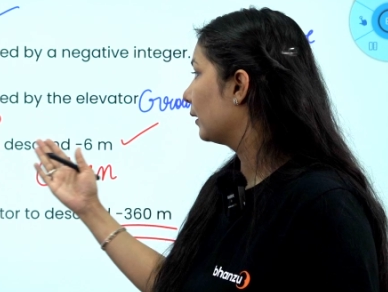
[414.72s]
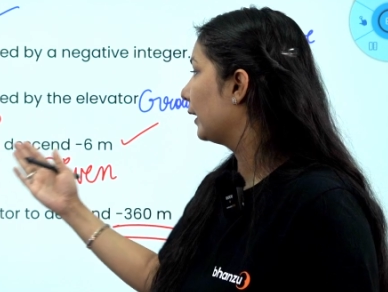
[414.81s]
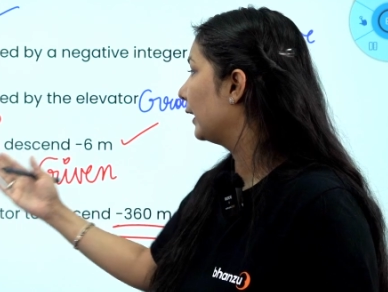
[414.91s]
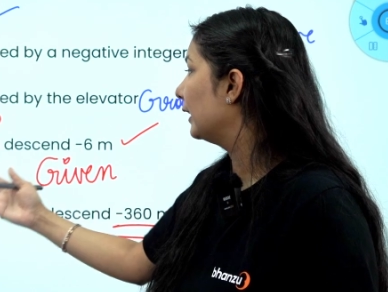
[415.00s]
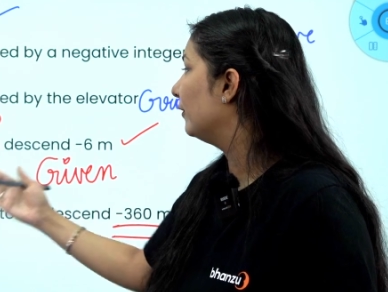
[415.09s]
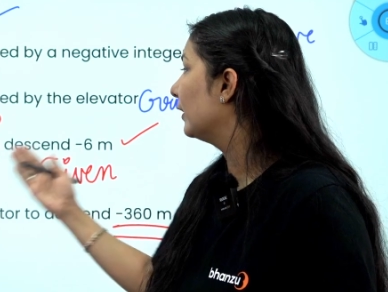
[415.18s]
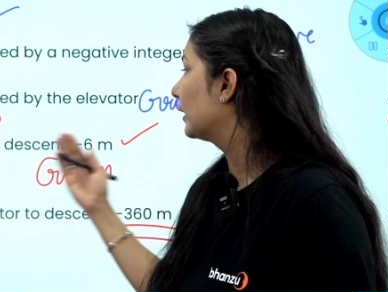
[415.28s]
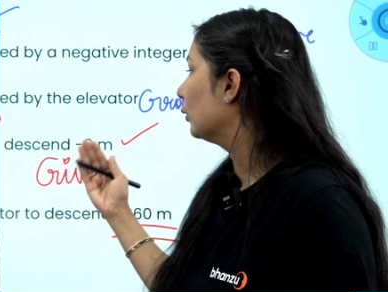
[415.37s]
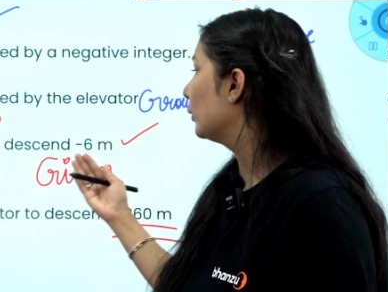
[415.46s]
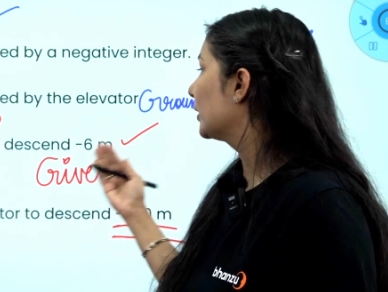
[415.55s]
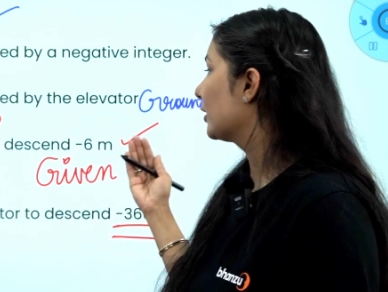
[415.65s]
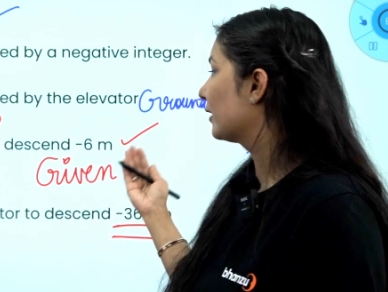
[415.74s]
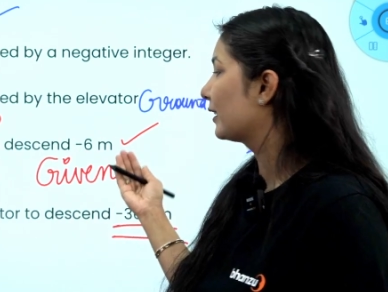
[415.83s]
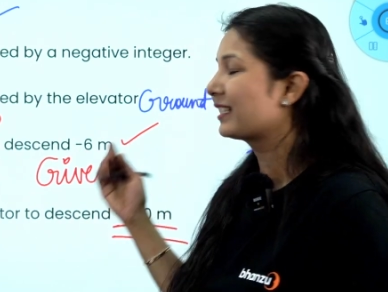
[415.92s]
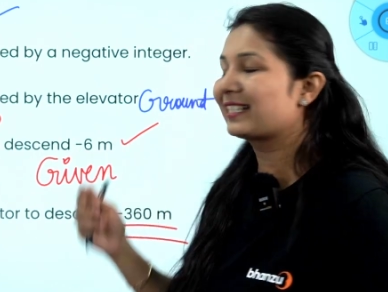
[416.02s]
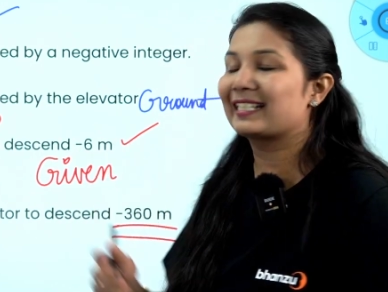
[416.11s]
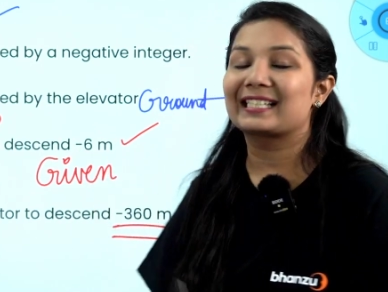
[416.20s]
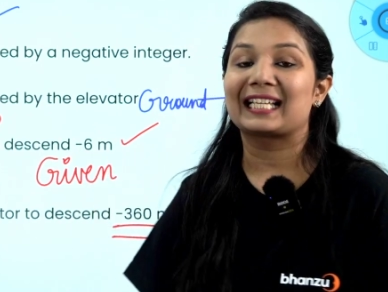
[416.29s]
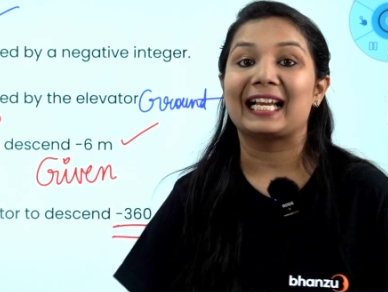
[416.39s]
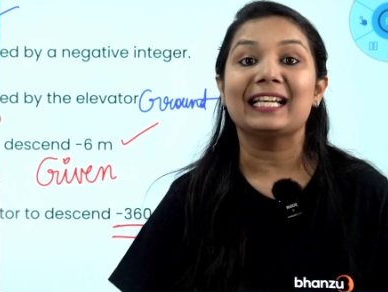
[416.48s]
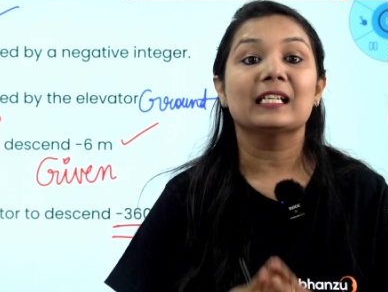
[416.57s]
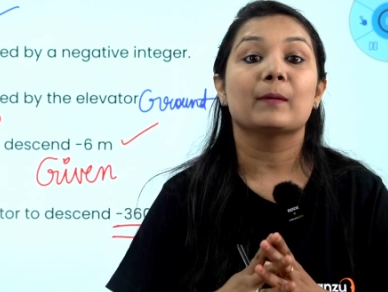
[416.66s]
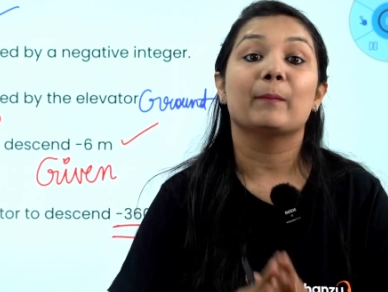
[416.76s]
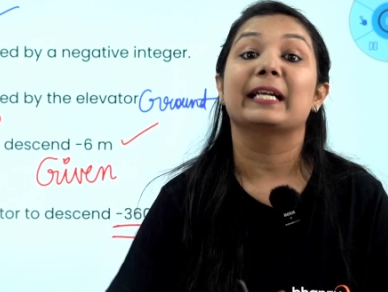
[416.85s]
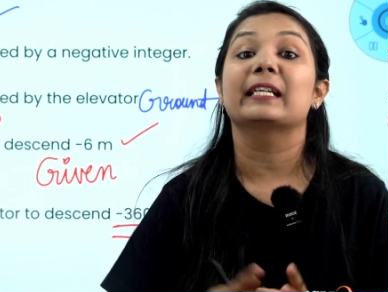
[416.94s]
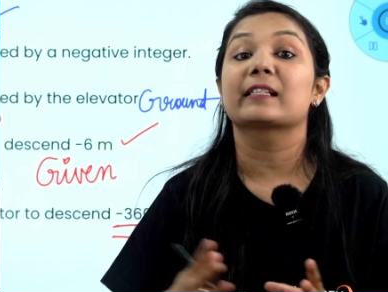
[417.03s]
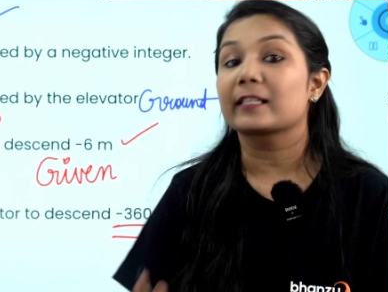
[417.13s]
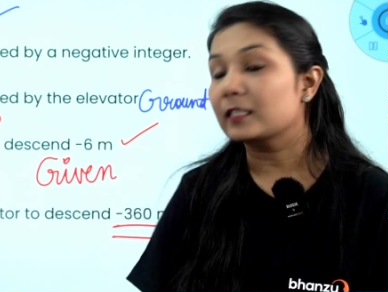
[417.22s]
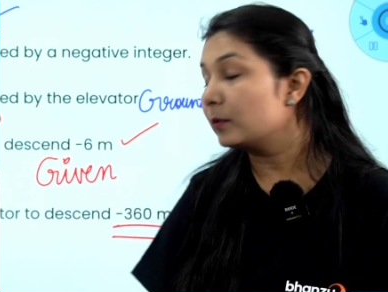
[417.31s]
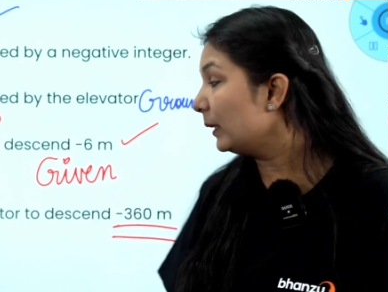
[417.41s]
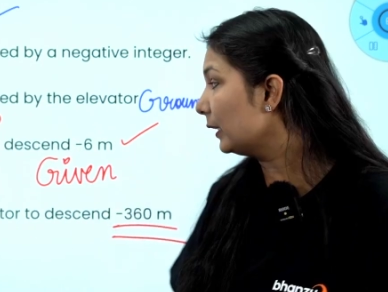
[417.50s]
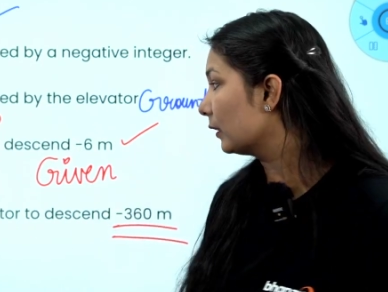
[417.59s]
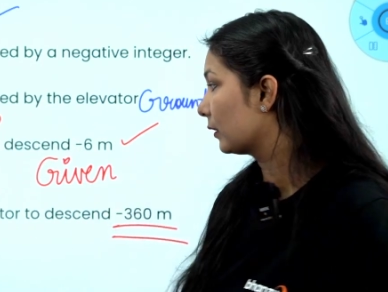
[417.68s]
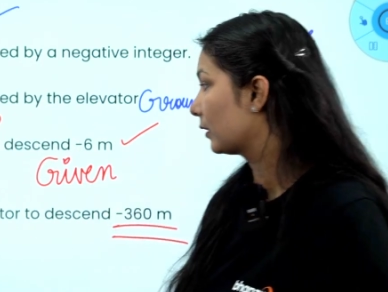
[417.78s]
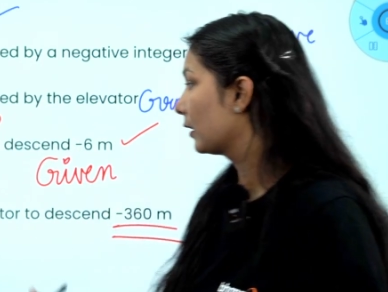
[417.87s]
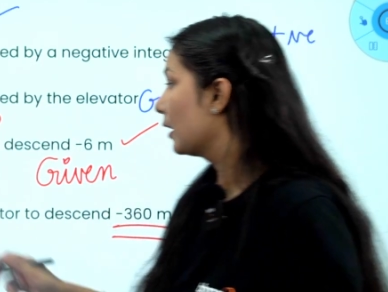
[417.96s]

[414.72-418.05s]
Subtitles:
elevator which it descends at minus 6 meters.